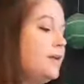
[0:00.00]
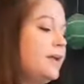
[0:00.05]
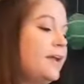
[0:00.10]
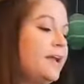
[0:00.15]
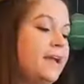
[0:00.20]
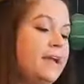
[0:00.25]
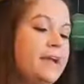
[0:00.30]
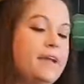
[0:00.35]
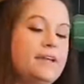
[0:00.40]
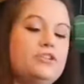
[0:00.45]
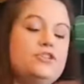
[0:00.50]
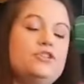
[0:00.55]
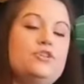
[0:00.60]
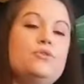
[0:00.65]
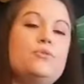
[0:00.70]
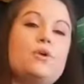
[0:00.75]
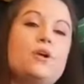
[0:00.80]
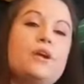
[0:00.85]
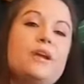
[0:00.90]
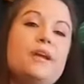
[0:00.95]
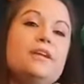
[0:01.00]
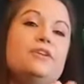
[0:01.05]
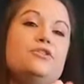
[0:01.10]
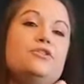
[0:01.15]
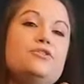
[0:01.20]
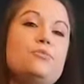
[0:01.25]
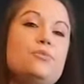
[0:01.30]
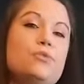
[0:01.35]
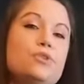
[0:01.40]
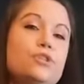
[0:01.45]
And your
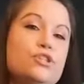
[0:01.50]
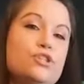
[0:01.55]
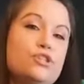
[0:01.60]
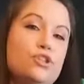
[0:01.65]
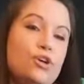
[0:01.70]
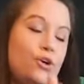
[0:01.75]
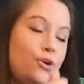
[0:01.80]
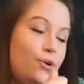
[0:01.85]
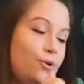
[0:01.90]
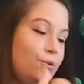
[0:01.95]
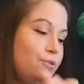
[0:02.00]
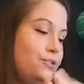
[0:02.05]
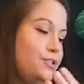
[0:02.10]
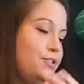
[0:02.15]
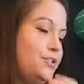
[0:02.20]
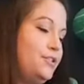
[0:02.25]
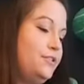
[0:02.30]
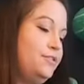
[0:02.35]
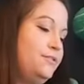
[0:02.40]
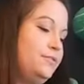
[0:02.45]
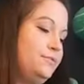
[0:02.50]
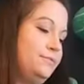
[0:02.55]
end result,